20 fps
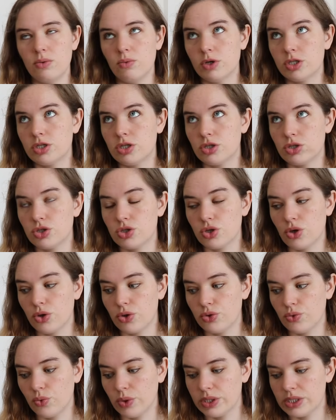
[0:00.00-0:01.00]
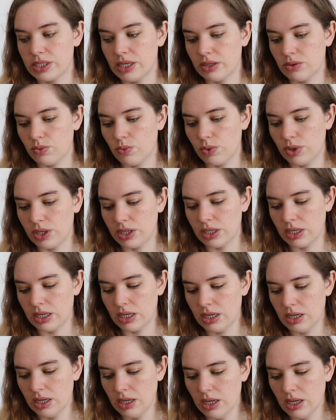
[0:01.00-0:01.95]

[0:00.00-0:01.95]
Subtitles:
which shirt was that one?